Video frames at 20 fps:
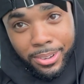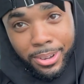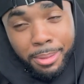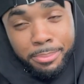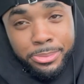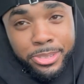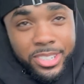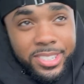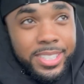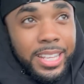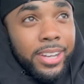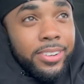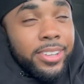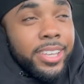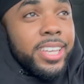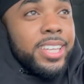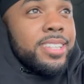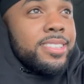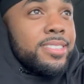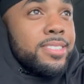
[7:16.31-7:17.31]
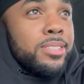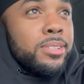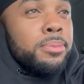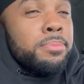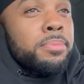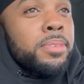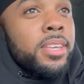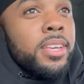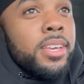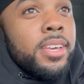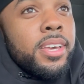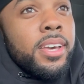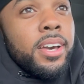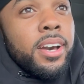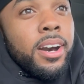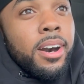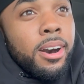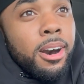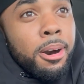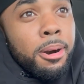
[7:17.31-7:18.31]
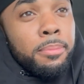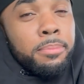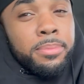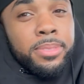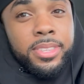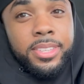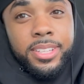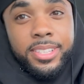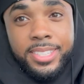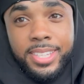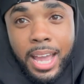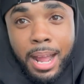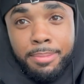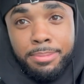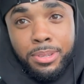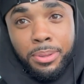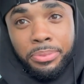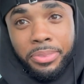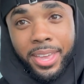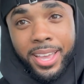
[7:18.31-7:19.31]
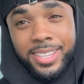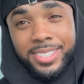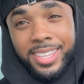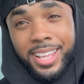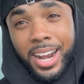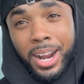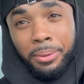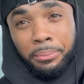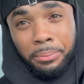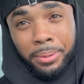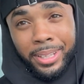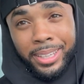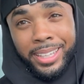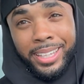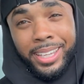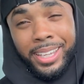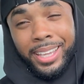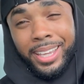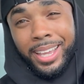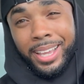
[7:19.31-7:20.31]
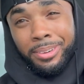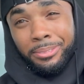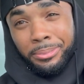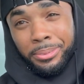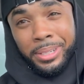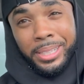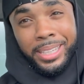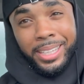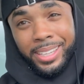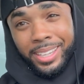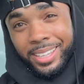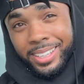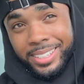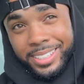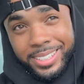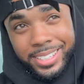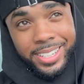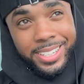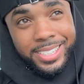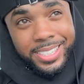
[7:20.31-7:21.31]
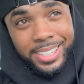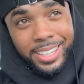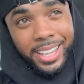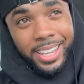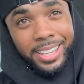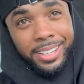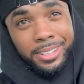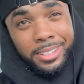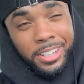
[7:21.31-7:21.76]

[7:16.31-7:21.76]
I'm just now getting to um, the top two things that I really, really dislike.